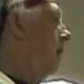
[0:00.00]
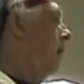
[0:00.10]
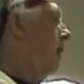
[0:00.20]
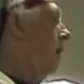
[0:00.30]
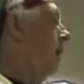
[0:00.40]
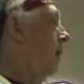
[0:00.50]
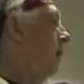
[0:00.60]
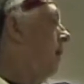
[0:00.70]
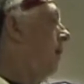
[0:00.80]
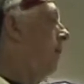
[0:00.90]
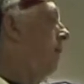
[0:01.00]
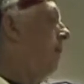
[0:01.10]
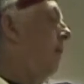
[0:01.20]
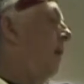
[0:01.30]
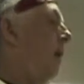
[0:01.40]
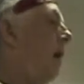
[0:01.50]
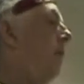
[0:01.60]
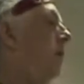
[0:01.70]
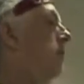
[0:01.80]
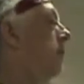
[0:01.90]
And
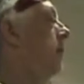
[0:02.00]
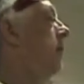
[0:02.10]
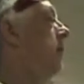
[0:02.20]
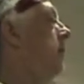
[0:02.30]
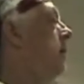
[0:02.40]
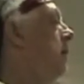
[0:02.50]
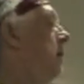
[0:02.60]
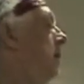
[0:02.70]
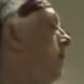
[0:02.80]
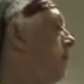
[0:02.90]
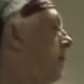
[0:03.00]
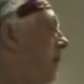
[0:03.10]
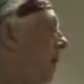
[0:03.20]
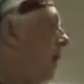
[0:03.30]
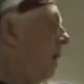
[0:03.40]
every train from the day